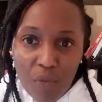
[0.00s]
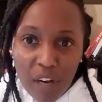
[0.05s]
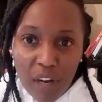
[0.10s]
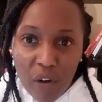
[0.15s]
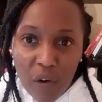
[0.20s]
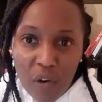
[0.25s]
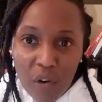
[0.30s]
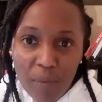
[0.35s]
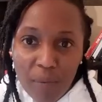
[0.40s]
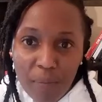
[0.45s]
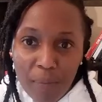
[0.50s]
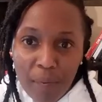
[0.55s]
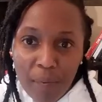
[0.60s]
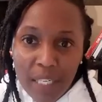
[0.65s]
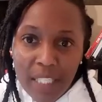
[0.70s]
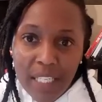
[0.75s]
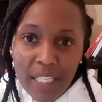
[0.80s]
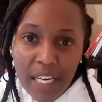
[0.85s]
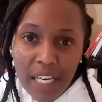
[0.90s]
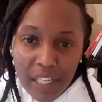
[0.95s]
along,
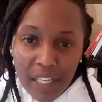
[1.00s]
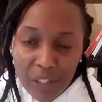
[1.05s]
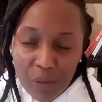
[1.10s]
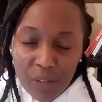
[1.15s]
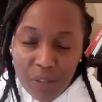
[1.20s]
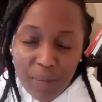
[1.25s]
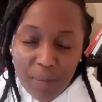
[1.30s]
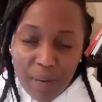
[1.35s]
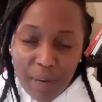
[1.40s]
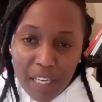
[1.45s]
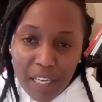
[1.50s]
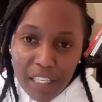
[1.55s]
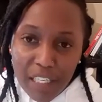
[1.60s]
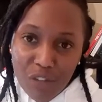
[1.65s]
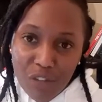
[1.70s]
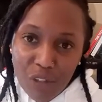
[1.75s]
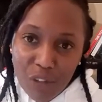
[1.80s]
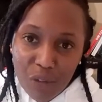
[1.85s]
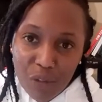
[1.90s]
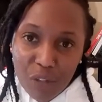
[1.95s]
but those are my
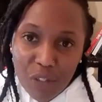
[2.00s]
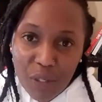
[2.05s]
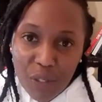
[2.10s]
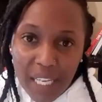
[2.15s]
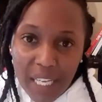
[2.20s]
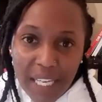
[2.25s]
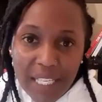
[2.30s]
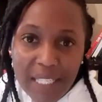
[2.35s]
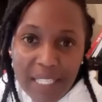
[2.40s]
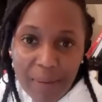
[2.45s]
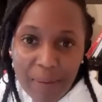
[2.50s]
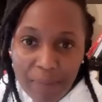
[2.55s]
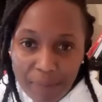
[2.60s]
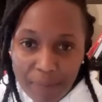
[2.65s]
initial thoughts on that.